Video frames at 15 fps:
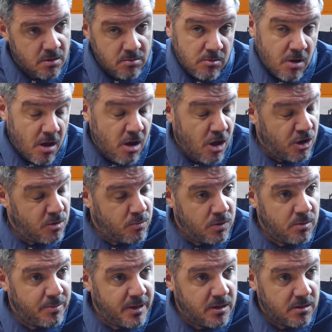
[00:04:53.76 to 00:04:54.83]
not a lot of them
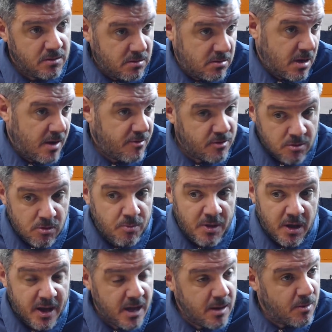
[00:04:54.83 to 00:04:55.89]
will be. They have to up
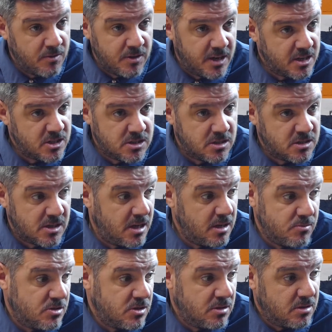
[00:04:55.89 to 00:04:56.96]
their game over the next 6
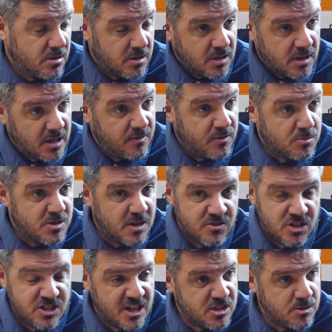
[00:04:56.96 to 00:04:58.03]
games and give themselves
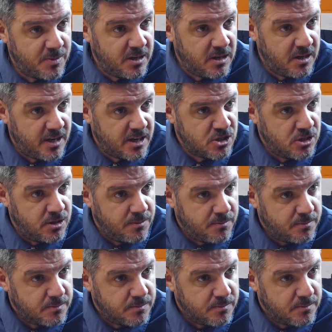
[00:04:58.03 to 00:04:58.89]
a chance of being here next year.